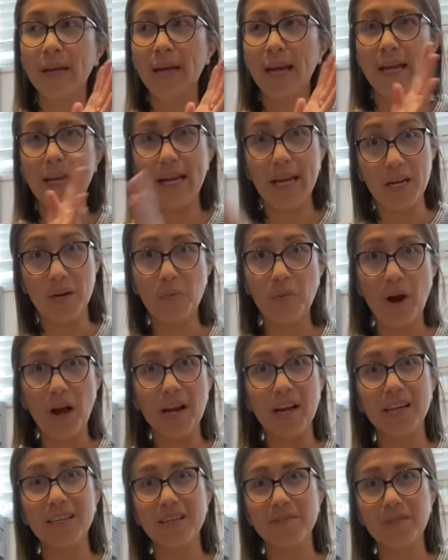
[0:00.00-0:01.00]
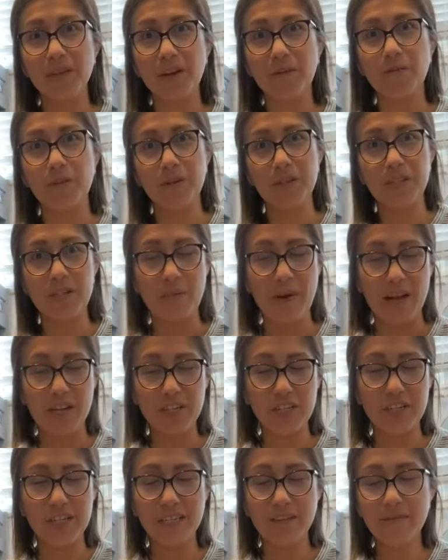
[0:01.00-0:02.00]
an end product of their first
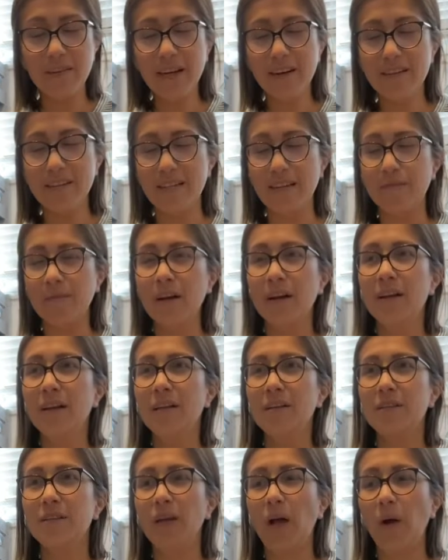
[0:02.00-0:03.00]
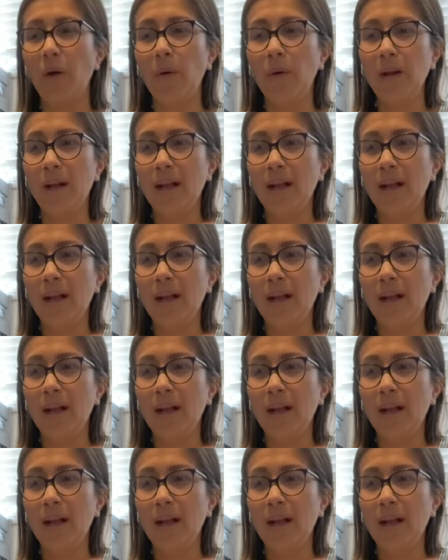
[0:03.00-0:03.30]
imaginative narrative. So